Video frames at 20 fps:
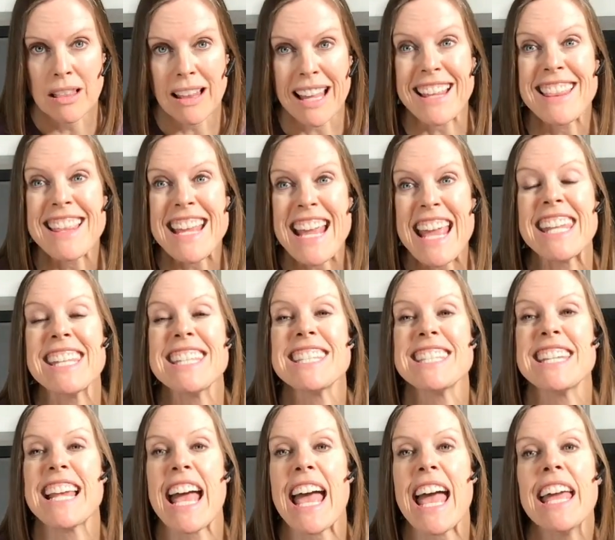like the
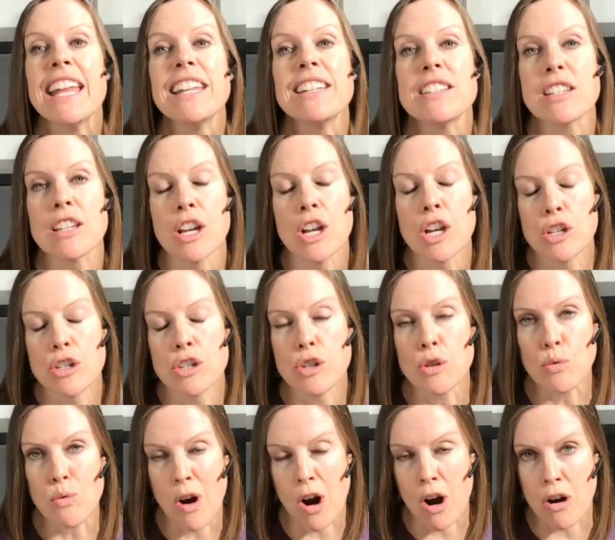intent
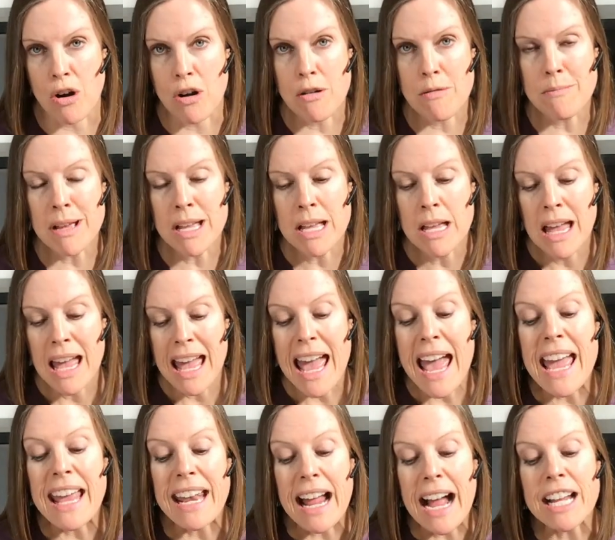to harm.
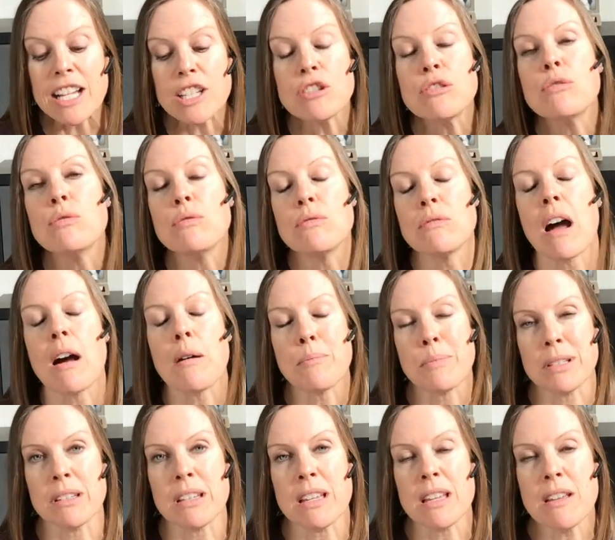And I do not
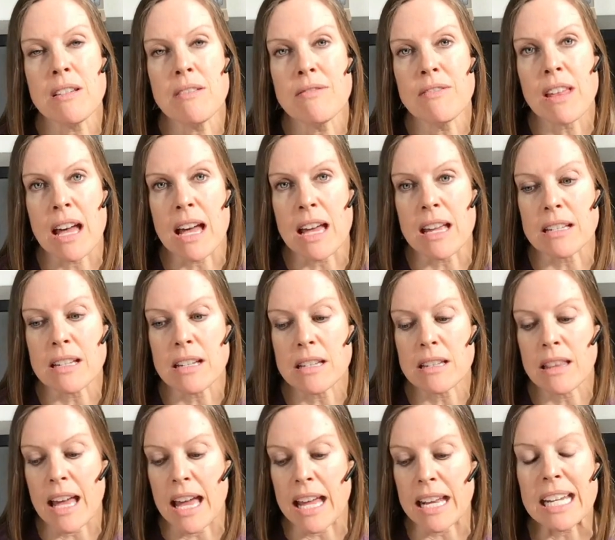believe that
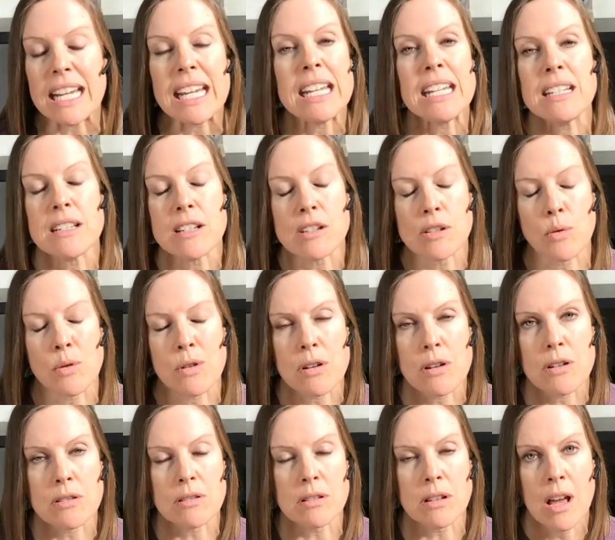that eating
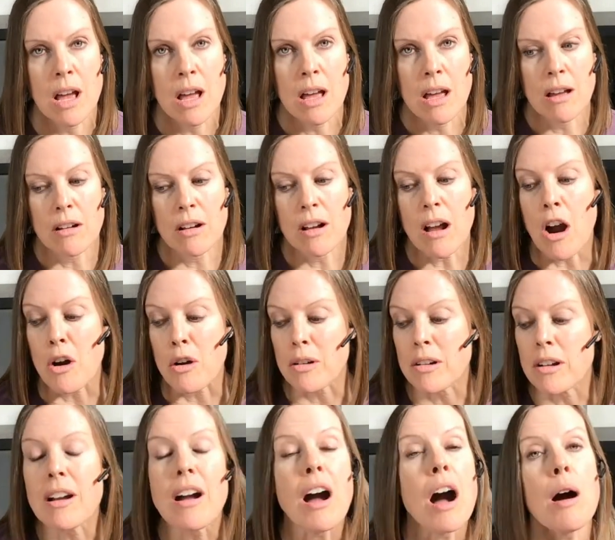disorders are
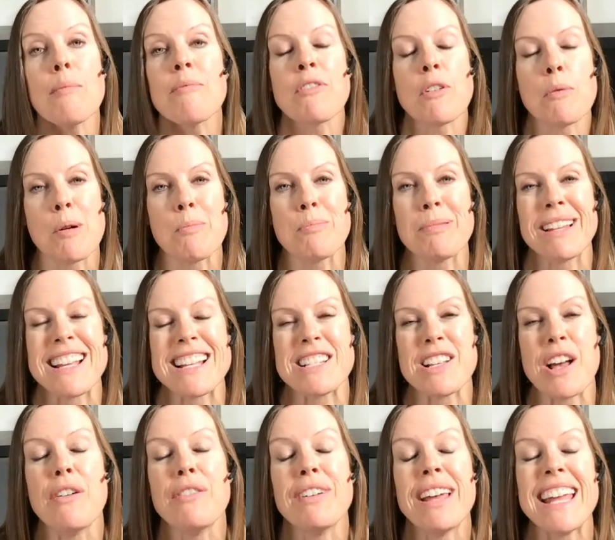come from a place
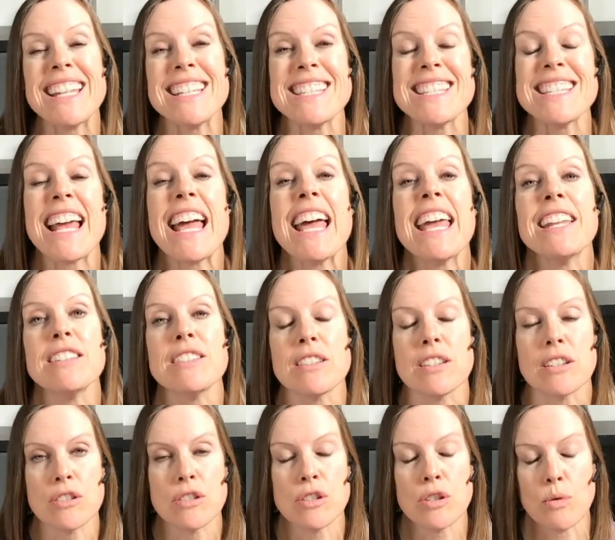of intent
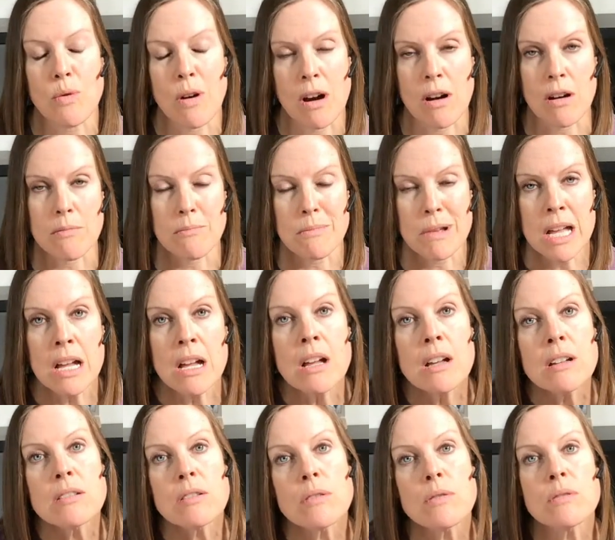to harm.
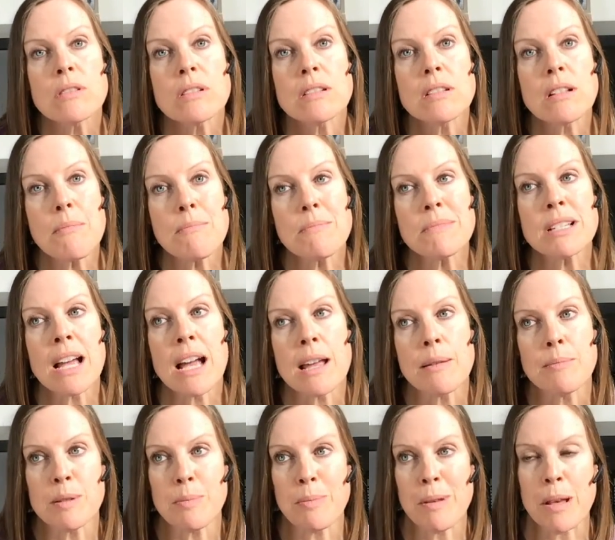So
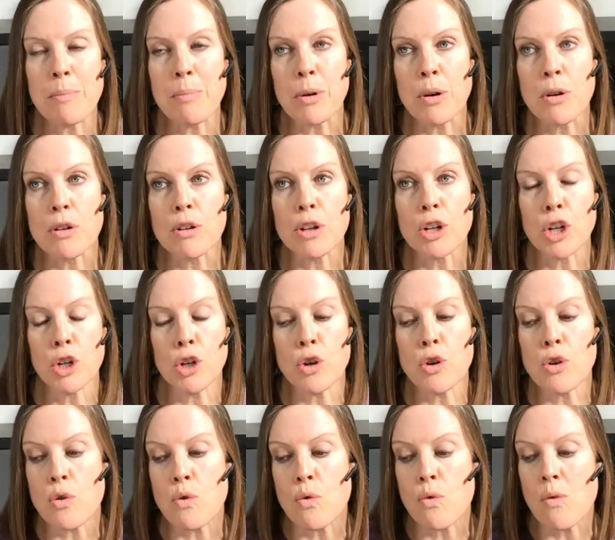sometimes mm. people
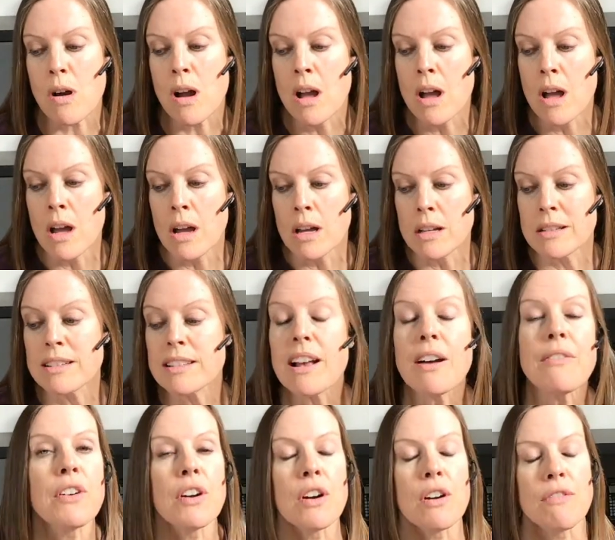who
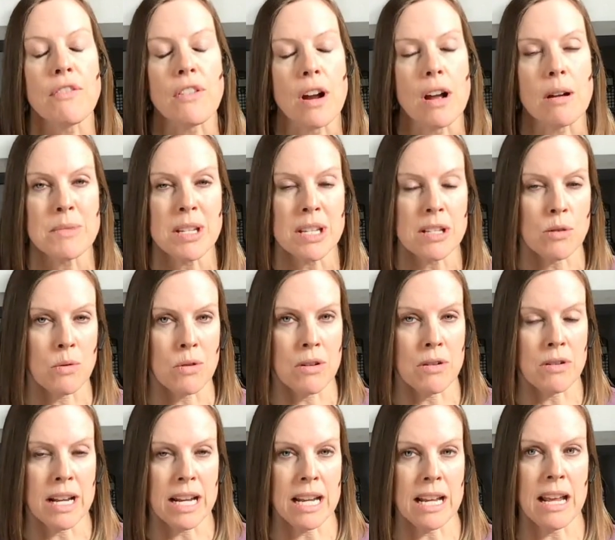suffer from
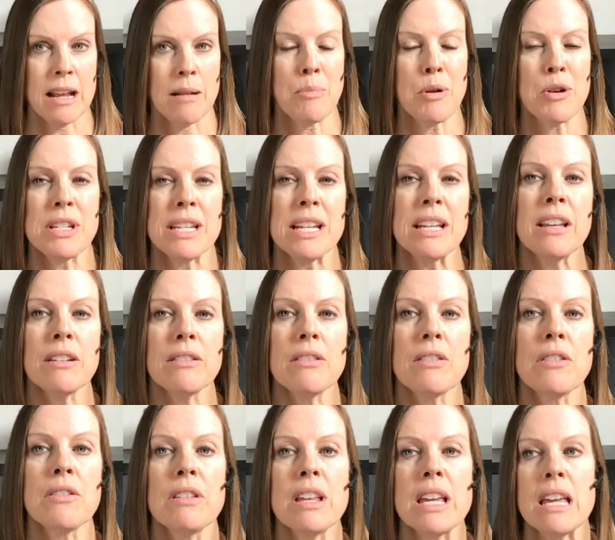disordered eating,
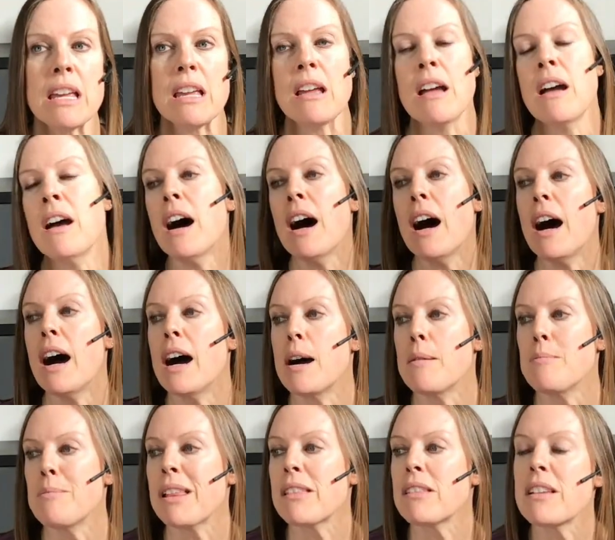particularly,
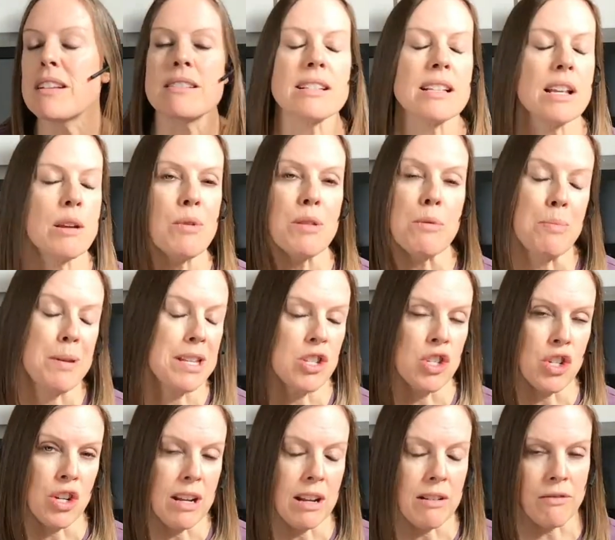um, let's say with
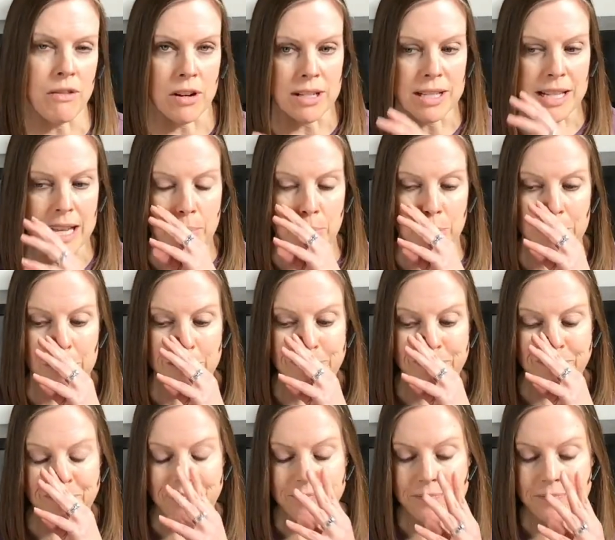binge eating, for example,